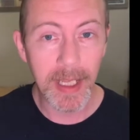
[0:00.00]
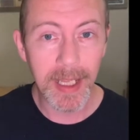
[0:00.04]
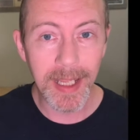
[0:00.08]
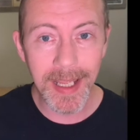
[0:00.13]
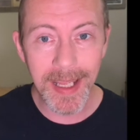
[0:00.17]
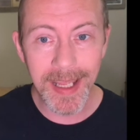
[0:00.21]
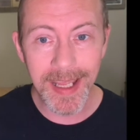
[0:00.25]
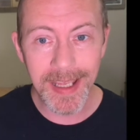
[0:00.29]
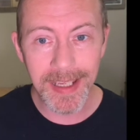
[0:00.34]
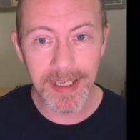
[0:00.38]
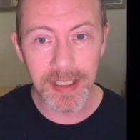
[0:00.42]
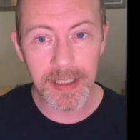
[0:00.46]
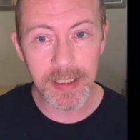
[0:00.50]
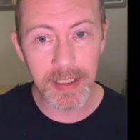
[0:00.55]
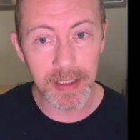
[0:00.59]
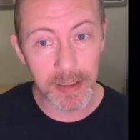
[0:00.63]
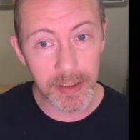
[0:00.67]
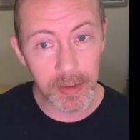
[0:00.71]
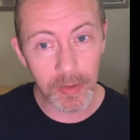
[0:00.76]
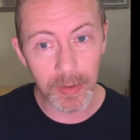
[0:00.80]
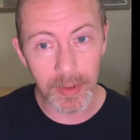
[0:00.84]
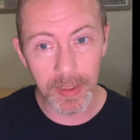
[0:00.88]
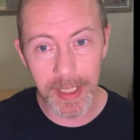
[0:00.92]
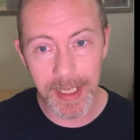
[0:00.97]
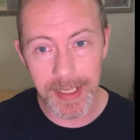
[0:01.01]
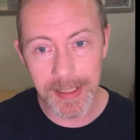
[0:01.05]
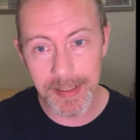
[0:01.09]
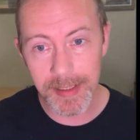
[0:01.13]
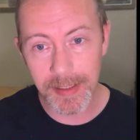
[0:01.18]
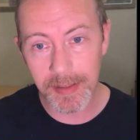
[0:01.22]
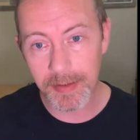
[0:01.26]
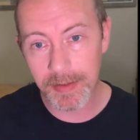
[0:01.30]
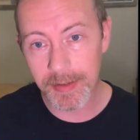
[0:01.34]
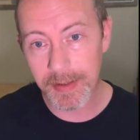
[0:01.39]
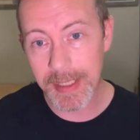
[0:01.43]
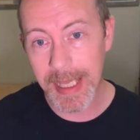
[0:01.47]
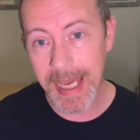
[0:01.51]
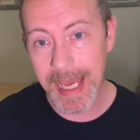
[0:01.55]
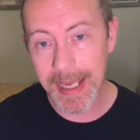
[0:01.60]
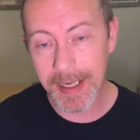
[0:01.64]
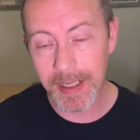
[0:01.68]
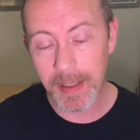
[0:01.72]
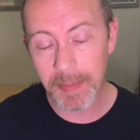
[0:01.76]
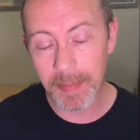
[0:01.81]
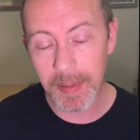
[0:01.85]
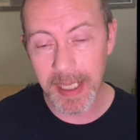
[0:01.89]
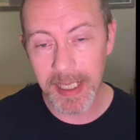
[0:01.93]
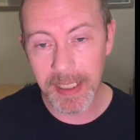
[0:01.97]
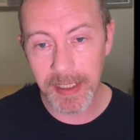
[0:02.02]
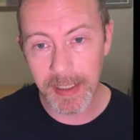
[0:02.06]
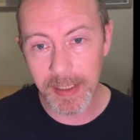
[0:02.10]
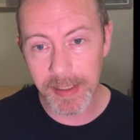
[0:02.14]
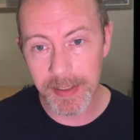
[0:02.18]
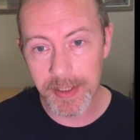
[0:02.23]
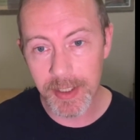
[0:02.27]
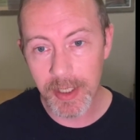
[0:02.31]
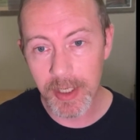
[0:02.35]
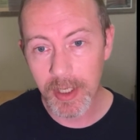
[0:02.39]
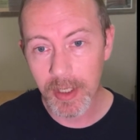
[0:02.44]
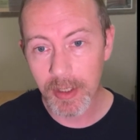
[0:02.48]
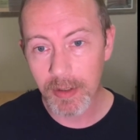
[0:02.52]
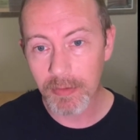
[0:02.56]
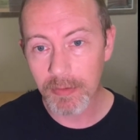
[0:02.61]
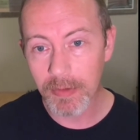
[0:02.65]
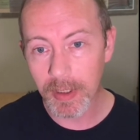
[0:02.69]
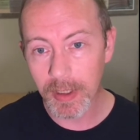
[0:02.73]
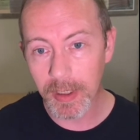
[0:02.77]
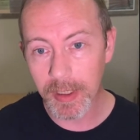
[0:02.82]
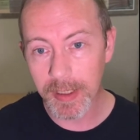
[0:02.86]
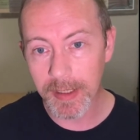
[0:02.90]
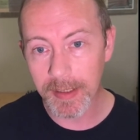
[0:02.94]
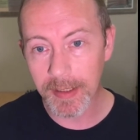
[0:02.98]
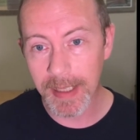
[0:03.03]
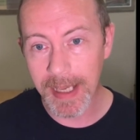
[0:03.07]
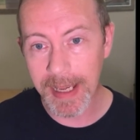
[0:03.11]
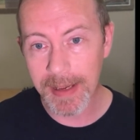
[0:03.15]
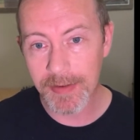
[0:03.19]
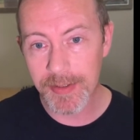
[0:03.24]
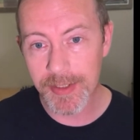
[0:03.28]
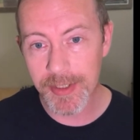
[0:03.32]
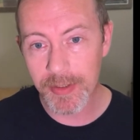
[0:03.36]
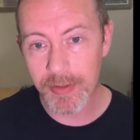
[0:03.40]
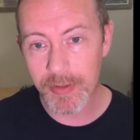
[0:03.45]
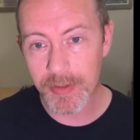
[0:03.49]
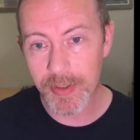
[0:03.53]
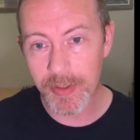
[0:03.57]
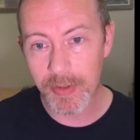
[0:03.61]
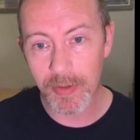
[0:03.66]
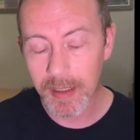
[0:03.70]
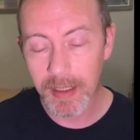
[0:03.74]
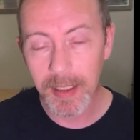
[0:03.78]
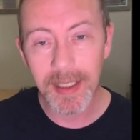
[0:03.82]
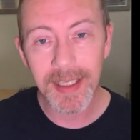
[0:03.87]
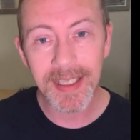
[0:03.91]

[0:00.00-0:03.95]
And utilizing that appendix really allows you to